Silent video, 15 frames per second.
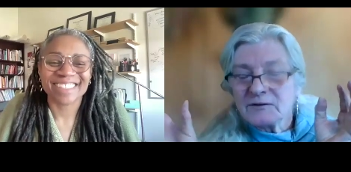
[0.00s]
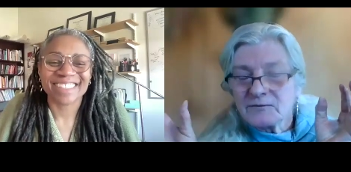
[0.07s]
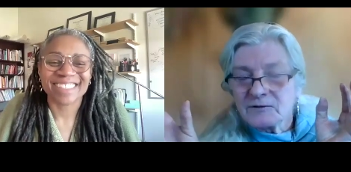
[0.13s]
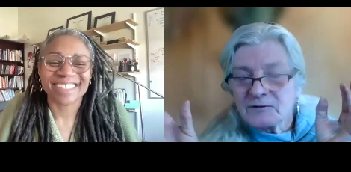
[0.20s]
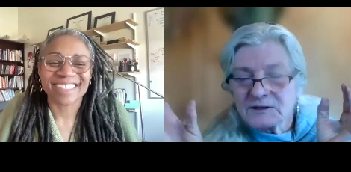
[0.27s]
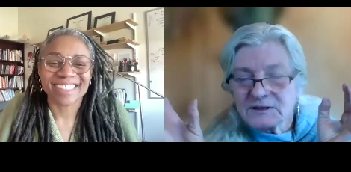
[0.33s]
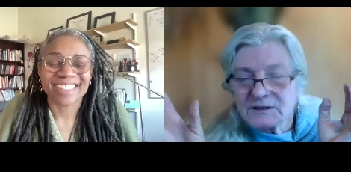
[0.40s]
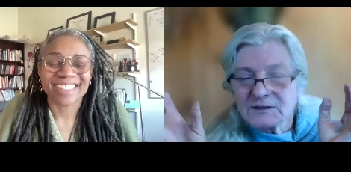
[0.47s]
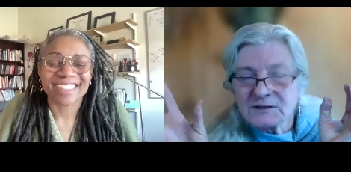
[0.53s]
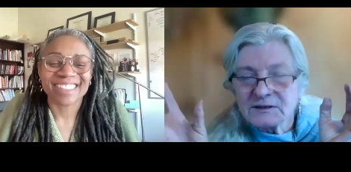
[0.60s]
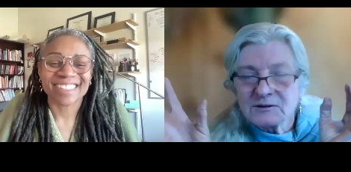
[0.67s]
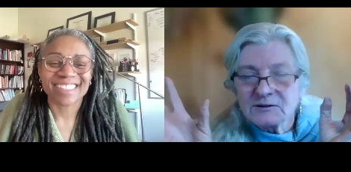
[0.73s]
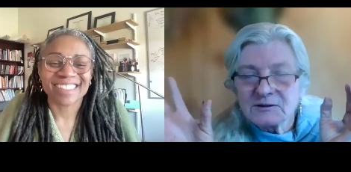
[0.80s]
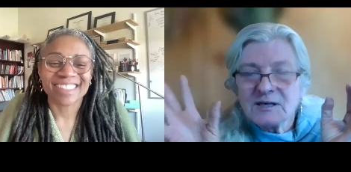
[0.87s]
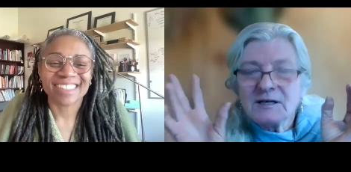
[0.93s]

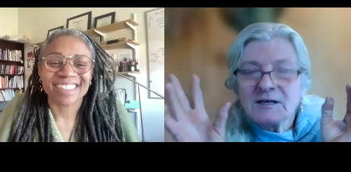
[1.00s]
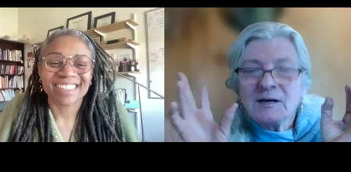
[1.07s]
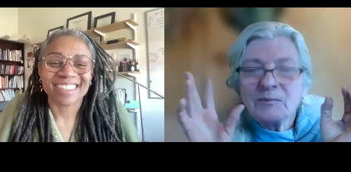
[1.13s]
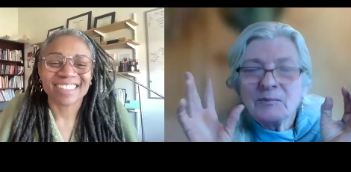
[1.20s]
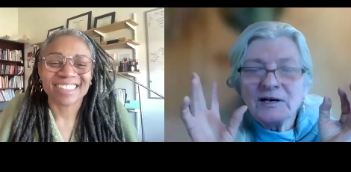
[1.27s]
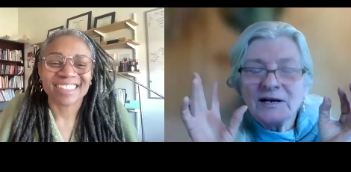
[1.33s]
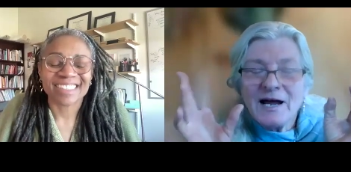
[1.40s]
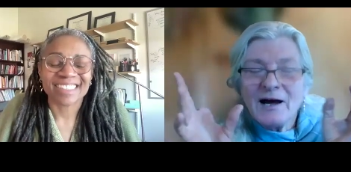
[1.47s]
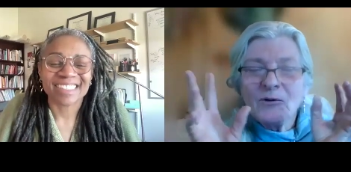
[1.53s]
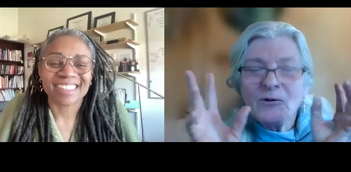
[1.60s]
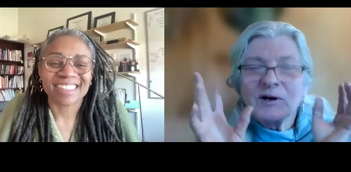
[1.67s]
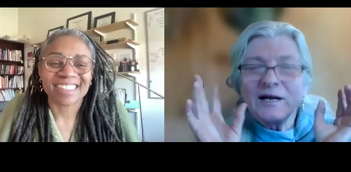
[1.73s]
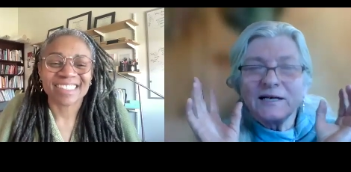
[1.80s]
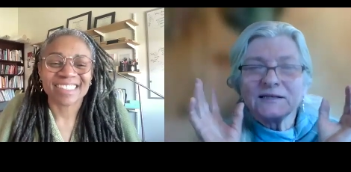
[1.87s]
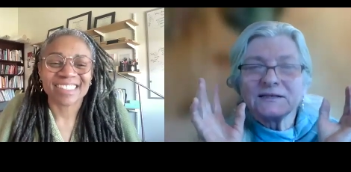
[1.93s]
Speaker 1: differences but
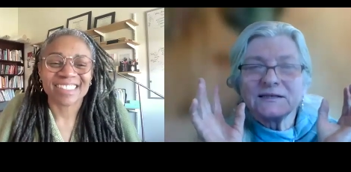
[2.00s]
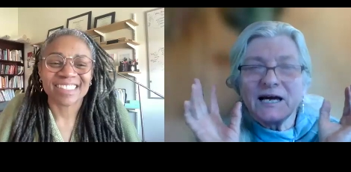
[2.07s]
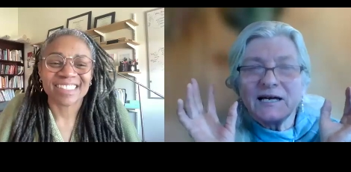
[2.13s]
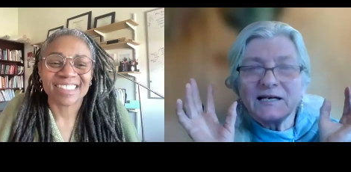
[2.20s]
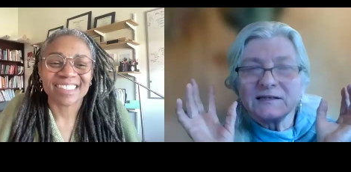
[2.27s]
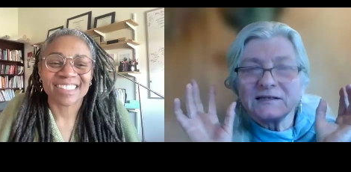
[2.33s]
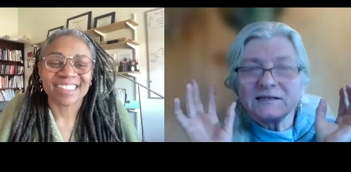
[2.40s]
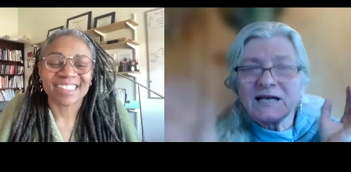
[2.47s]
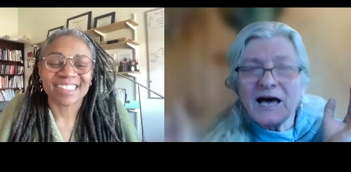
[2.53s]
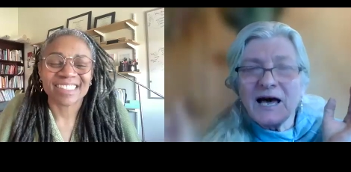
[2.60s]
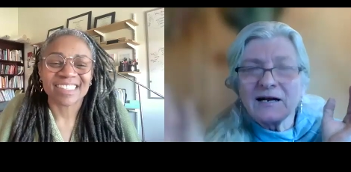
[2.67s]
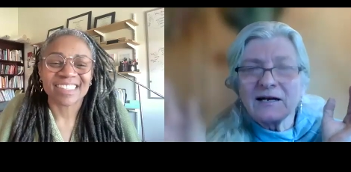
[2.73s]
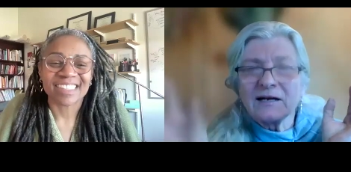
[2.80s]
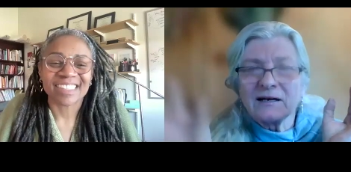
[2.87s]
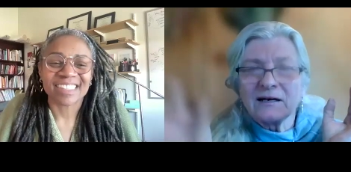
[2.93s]
now what i say is
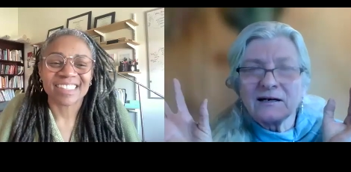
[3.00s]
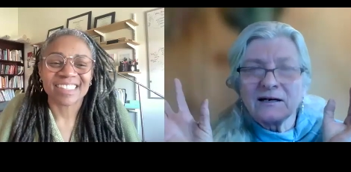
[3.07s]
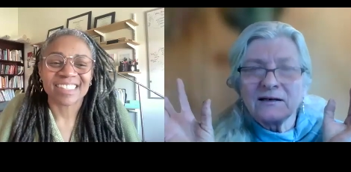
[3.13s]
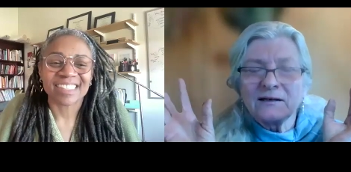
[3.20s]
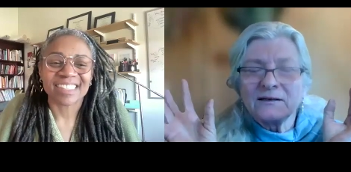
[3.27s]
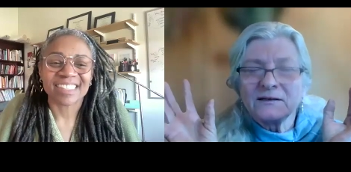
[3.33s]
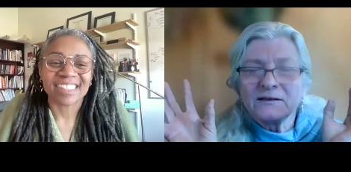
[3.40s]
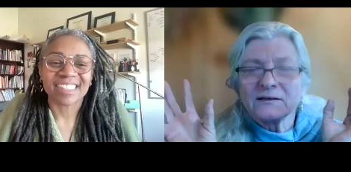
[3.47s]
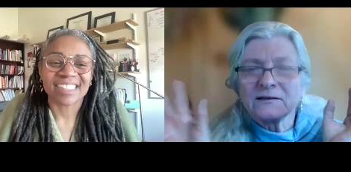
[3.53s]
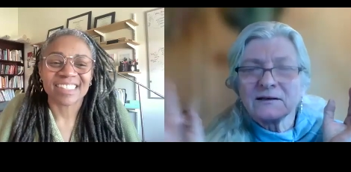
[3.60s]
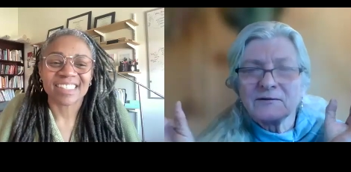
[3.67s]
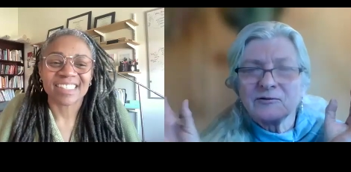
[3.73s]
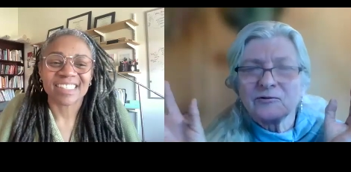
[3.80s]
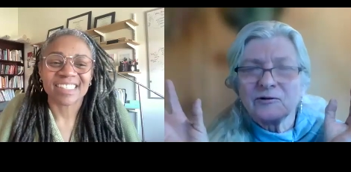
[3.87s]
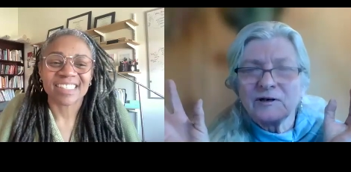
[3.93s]
data
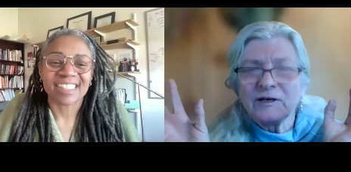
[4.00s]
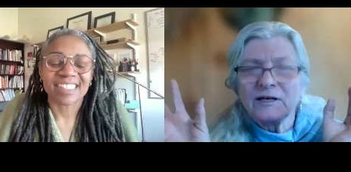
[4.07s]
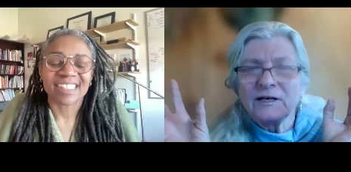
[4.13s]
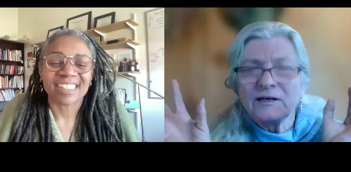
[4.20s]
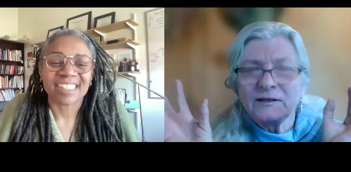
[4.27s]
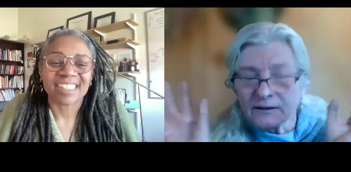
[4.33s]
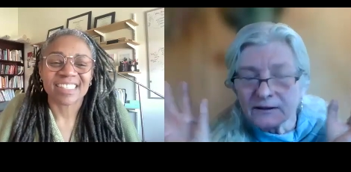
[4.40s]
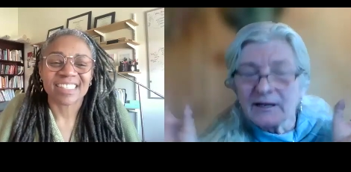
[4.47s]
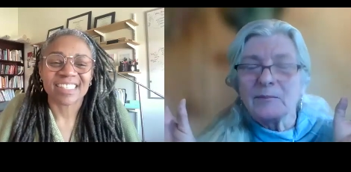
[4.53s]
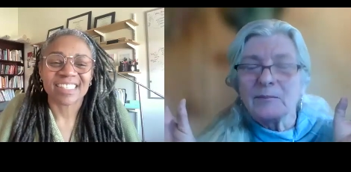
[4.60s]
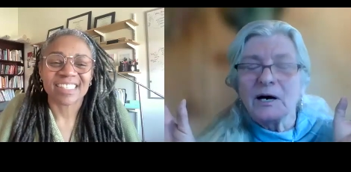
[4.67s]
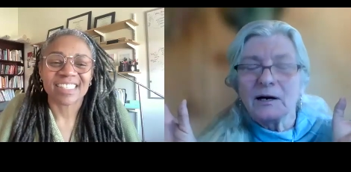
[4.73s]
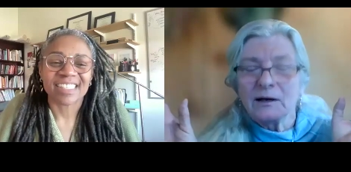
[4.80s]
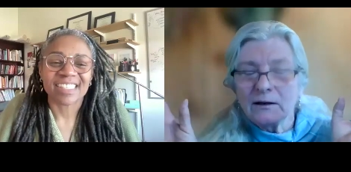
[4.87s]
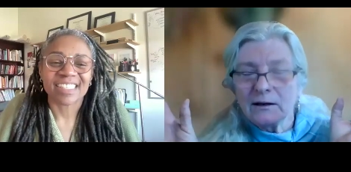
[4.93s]
delivery
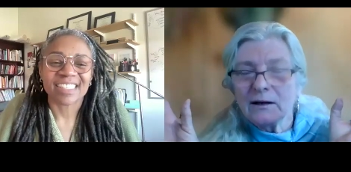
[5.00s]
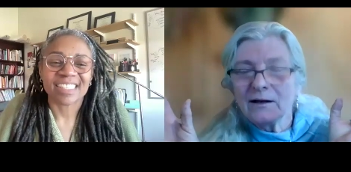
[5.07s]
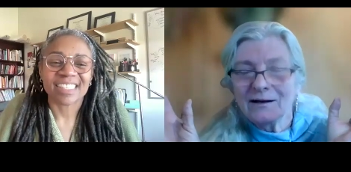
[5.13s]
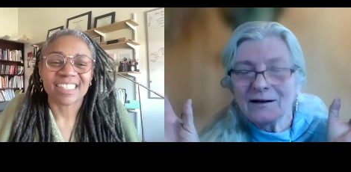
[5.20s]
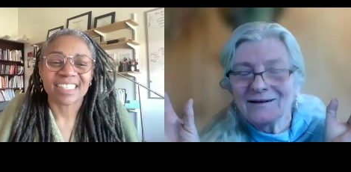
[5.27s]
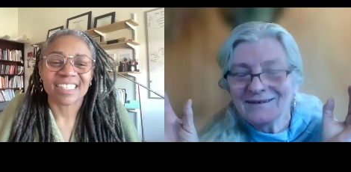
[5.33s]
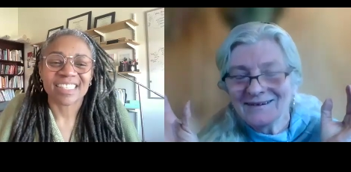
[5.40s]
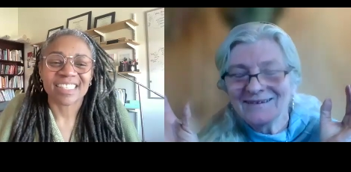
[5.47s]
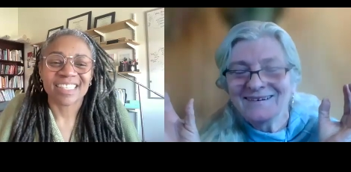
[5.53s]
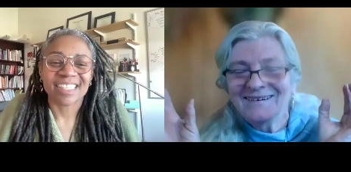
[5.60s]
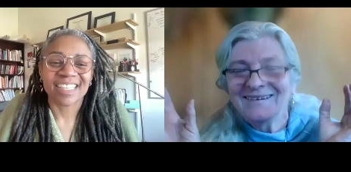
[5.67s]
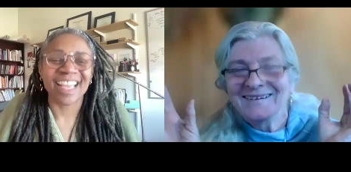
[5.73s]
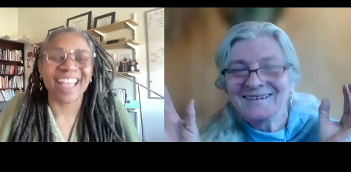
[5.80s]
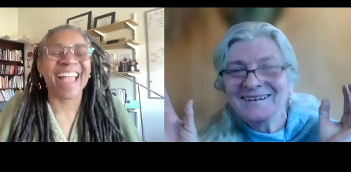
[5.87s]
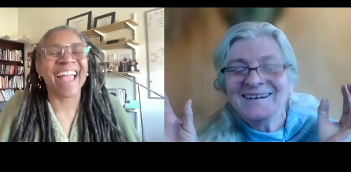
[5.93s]
dilemma
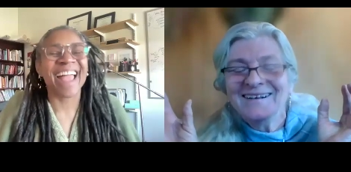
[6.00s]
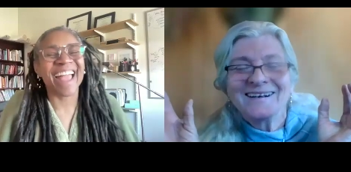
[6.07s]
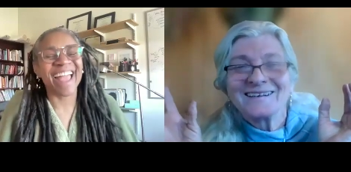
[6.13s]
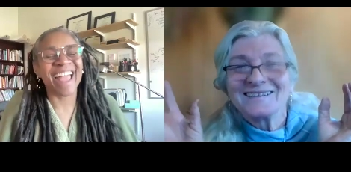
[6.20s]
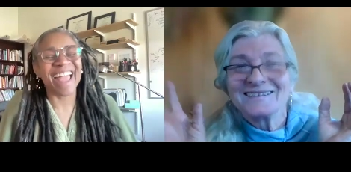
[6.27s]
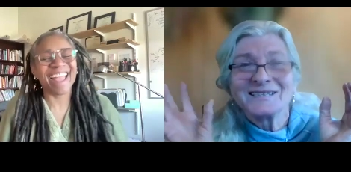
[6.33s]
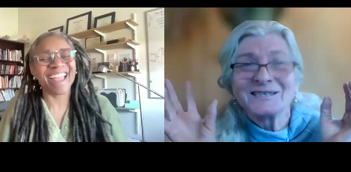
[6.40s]
because